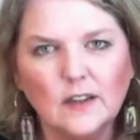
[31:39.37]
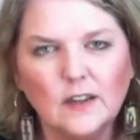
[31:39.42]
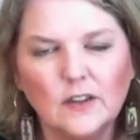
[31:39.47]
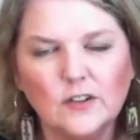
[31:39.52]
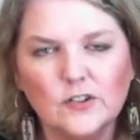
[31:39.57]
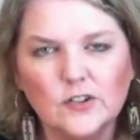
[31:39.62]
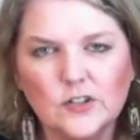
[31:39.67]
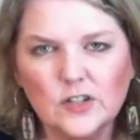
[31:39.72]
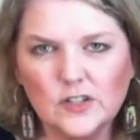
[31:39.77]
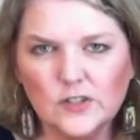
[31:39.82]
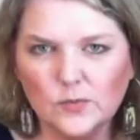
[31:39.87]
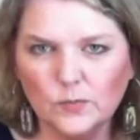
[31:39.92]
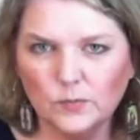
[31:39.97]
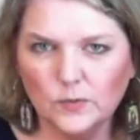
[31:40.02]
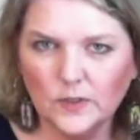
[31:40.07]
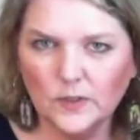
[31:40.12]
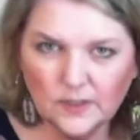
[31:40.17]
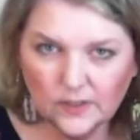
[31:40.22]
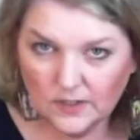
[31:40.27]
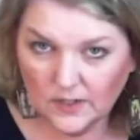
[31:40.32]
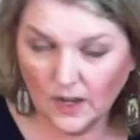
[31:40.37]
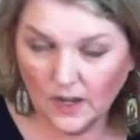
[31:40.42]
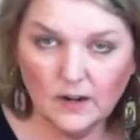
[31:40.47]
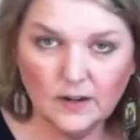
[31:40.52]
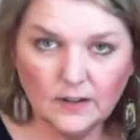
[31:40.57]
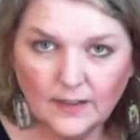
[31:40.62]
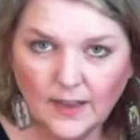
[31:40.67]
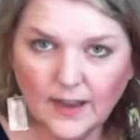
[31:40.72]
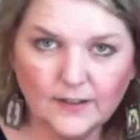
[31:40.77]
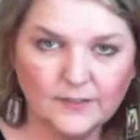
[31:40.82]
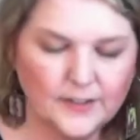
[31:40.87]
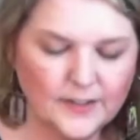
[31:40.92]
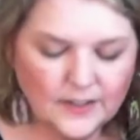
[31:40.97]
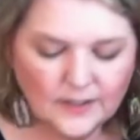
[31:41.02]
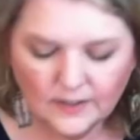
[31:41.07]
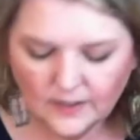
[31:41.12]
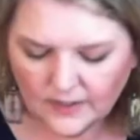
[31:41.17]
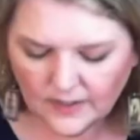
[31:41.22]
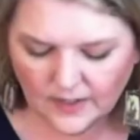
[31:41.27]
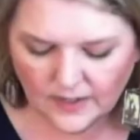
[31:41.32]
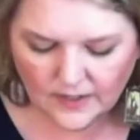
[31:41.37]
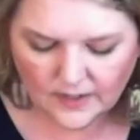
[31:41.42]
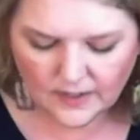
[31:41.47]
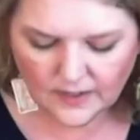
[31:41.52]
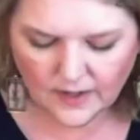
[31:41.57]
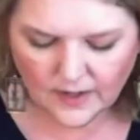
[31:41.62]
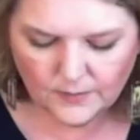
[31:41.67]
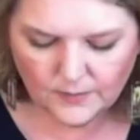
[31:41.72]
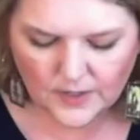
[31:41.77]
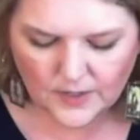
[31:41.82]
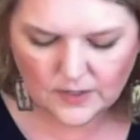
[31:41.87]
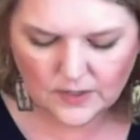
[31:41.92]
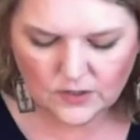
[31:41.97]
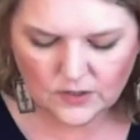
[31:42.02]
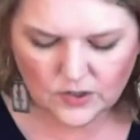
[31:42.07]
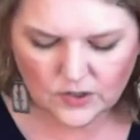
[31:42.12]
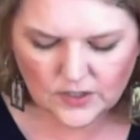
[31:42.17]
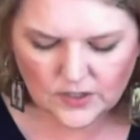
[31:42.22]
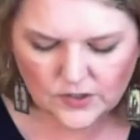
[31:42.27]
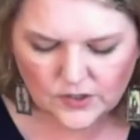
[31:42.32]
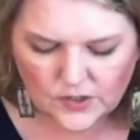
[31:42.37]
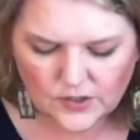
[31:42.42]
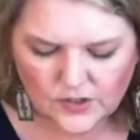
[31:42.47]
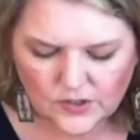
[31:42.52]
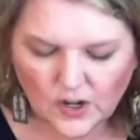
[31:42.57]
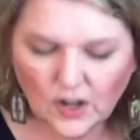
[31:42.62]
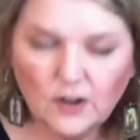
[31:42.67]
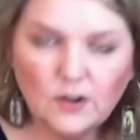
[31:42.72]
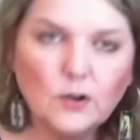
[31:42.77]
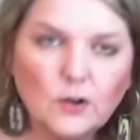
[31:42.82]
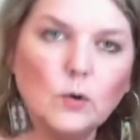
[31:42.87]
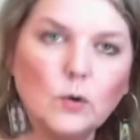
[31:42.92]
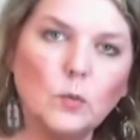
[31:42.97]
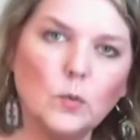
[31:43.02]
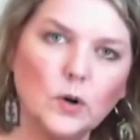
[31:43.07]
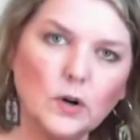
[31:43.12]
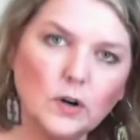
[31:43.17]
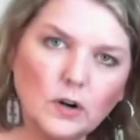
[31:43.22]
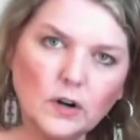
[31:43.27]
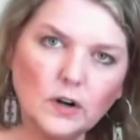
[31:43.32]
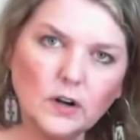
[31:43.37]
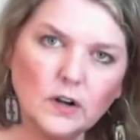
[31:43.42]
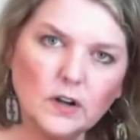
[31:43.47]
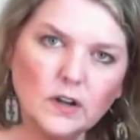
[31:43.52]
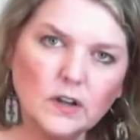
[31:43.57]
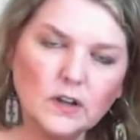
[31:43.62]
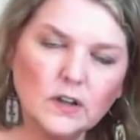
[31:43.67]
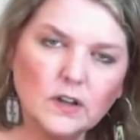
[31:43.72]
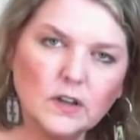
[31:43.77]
she's really done a lot of healing. I mean, she's done her work,